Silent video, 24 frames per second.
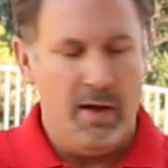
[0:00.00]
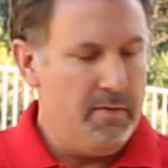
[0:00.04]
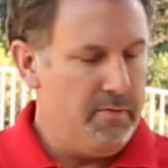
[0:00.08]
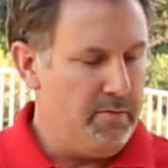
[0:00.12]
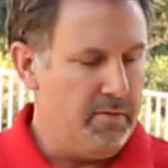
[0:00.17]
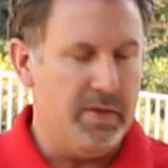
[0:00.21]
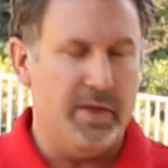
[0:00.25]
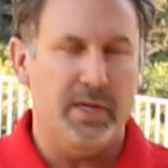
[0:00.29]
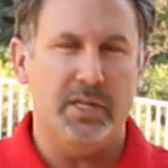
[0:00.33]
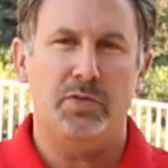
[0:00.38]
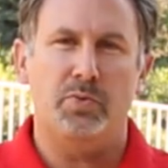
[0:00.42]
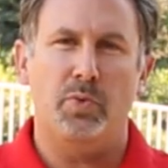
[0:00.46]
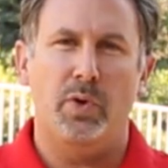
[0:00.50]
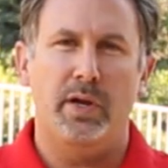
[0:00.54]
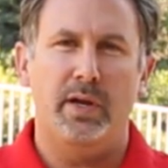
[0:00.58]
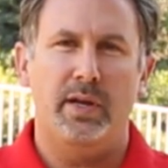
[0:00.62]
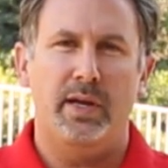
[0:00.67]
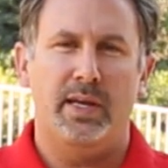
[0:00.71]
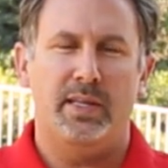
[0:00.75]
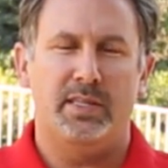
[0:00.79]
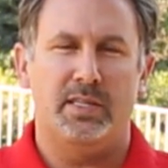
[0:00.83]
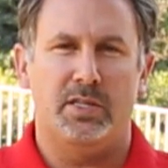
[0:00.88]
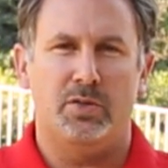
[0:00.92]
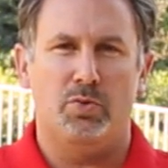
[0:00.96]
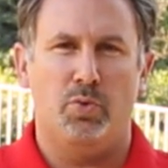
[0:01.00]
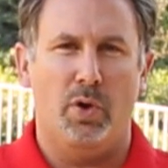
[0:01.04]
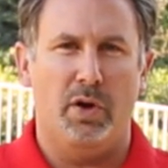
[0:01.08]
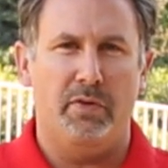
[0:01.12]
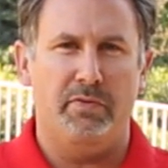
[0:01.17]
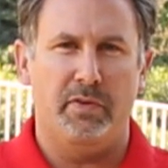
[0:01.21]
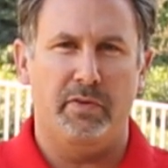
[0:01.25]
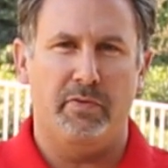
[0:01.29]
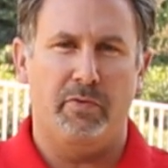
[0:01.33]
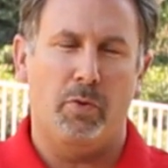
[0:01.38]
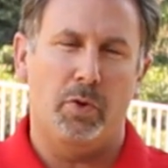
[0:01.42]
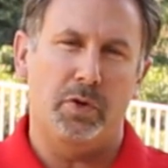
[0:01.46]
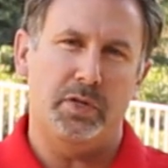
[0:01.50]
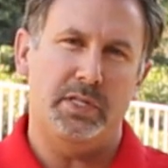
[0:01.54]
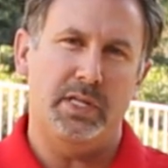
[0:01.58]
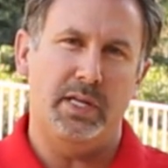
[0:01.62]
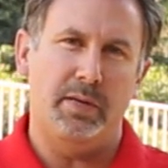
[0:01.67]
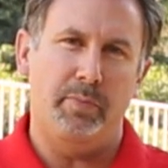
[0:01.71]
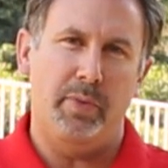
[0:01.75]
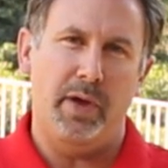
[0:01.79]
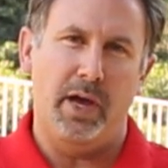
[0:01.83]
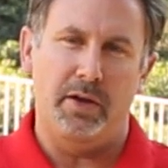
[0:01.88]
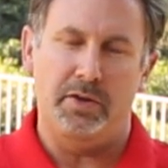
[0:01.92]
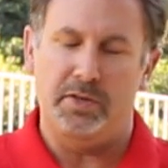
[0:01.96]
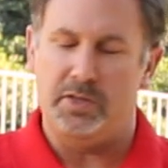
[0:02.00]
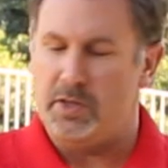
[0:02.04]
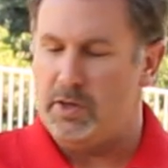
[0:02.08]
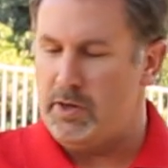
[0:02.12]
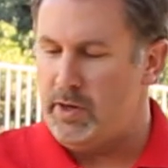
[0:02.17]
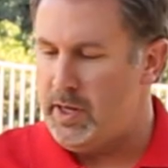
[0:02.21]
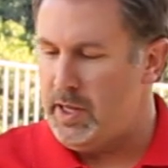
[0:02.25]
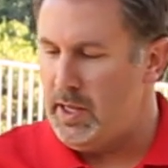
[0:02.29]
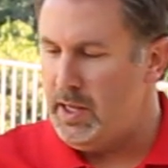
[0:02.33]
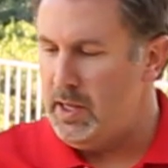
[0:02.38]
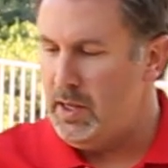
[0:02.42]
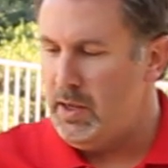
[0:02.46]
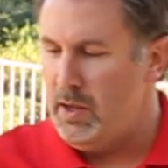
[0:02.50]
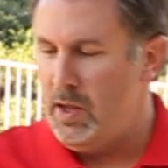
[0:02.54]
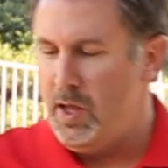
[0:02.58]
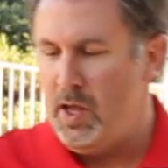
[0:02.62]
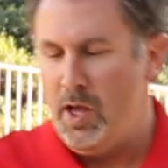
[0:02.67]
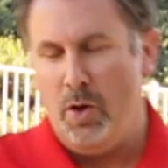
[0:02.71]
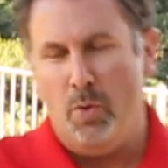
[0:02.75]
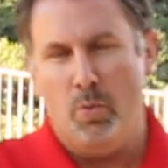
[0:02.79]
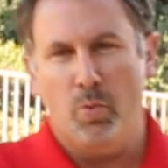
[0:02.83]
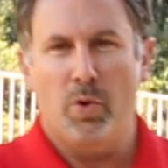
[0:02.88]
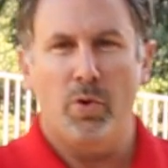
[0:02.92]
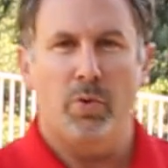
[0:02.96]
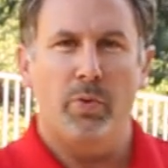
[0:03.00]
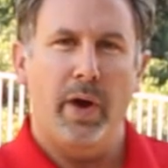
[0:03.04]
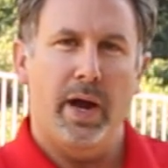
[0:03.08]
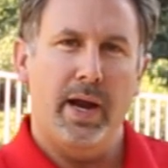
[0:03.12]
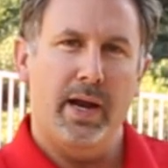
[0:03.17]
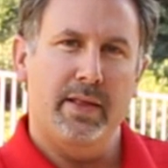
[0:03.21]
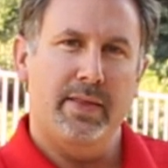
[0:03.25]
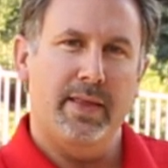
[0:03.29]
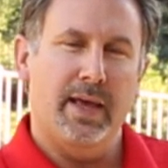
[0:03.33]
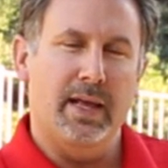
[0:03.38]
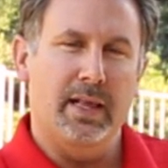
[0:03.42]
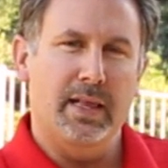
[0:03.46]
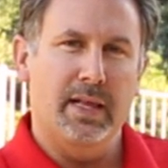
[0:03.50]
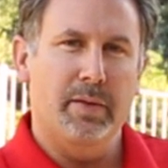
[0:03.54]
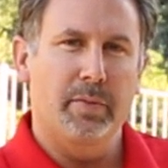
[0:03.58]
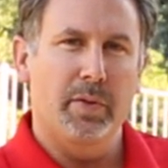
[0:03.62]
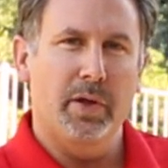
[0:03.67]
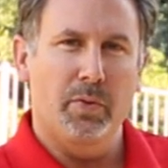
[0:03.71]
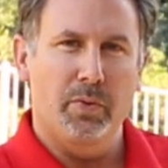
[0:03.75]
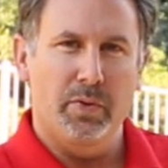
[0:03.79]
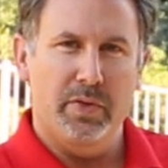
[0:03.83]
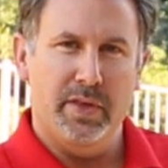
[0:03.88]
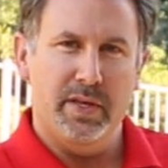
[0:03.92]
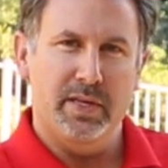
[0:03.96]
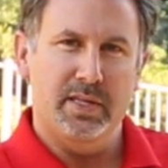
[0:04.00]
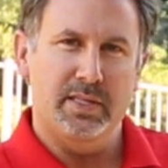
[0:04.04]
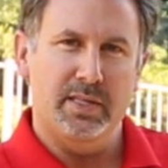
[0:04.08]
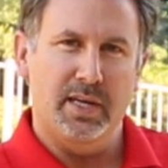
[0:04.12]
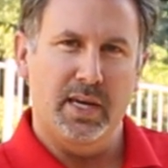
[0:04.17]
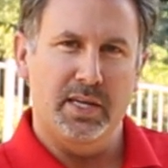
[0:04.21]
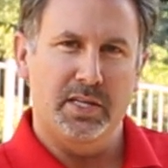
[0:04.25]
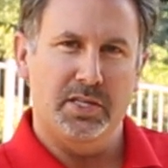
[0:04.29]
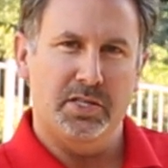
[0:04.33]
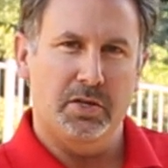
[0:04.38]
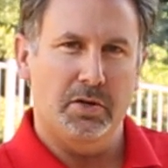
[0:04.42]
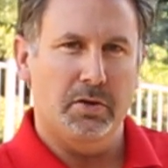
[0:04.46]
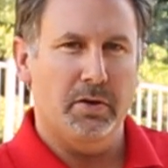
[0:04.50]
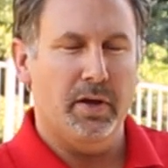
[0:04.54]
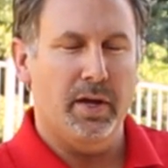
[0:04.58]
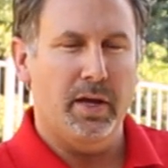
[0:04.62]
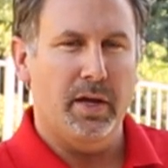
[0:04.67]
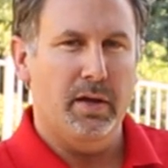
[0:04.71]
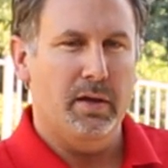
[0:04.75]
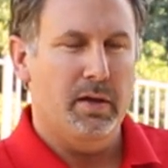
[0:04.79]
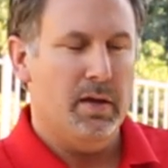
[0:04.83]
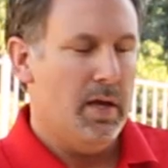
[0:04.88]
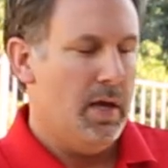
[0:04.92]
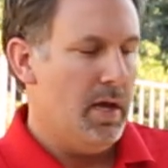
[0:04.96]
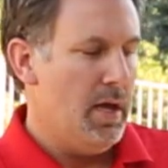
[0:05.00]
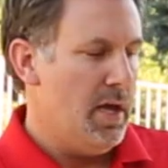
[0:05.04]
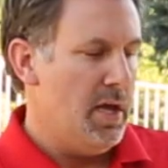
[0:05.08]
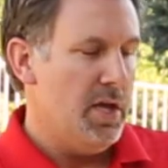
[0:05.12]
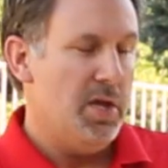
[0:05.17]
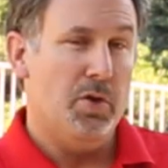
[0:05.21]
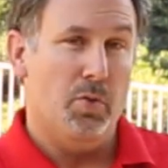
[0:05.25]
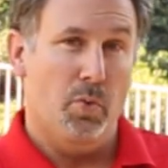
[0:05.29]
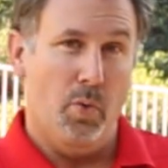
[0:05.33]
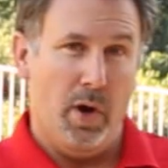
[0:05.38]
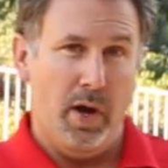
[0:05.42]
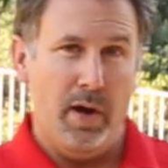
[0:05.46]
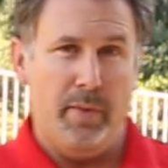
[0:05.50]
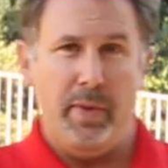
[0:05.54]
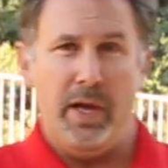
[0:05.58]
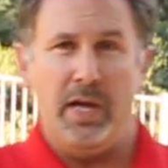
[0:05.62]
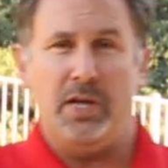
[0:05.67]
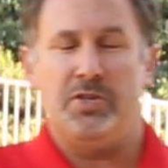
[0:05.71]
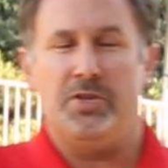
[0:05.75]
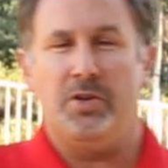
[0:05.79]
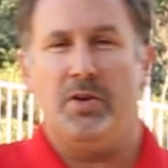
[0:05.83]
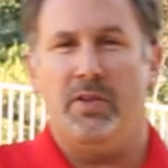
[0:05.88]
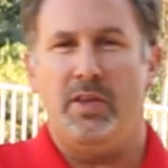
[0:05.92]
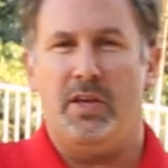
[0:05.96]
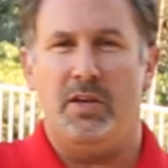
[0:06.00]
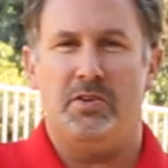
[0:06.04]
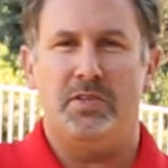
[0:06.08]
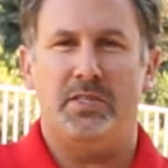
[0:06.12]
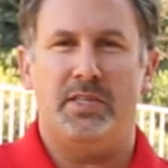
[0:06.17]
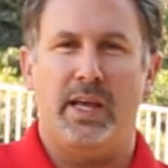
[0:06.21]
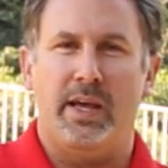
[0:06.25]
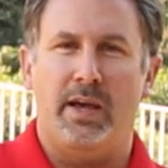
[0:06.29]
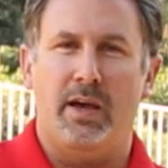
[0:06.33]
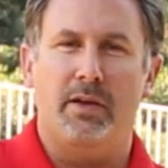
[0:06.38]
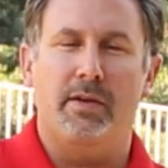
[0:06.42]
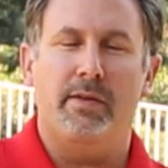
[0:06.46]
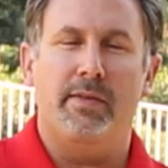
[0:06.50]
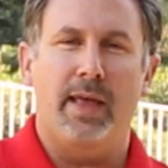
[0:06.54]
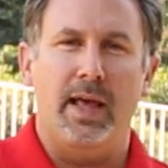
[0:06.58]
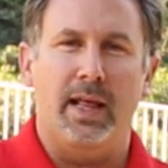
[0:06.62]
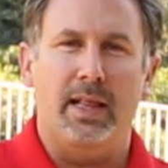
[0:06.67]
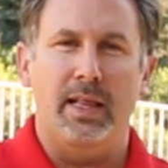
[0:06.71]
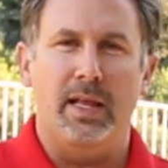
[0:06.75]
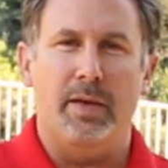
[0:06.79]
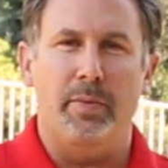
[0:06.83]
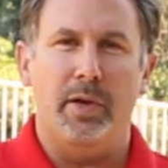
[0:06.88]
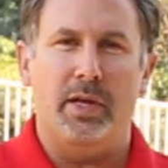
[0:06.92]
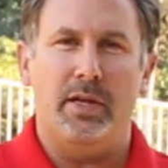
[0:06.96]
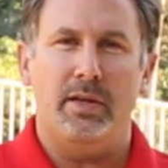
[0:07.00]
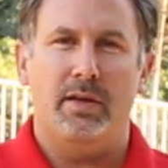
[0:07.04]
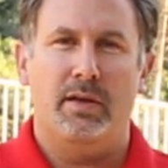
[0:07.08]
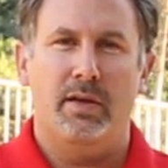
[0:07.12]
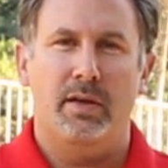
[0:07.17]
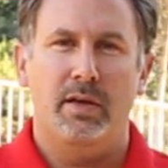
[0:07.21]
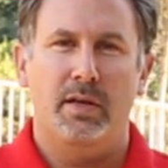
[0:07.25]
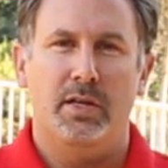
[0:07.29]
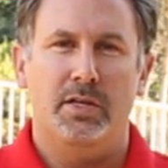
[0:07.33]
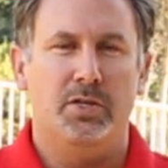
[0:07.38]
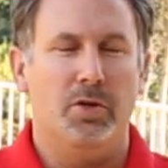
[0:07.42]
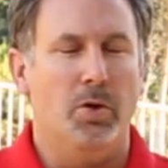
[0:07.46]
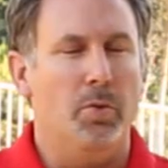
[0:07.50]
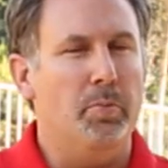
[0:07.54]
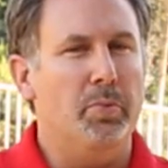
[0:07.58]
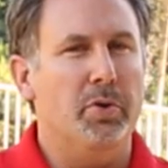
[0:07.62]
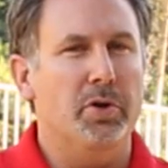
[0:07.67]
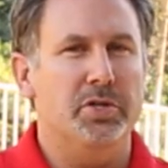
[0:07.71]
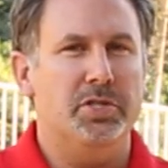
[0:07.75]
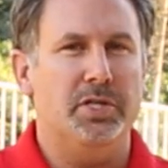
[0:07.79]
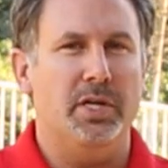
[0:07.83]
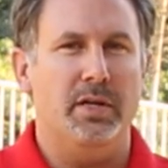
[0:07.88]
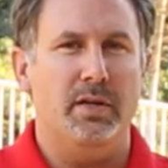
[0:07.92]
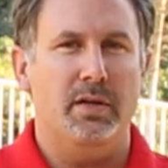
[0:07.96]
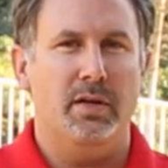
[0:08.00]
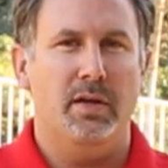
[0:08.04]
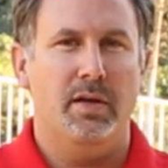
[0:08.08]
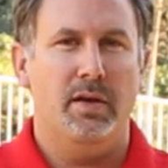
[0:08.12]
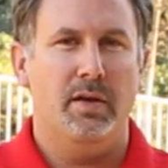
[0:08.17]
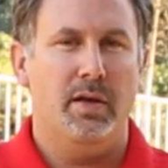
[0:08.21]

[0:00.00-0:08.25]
For this one, it's a 12 to 14 pound turkey. We're right at that limit with this size turkey. You want to make sure that you stay under that limit. Don't push it.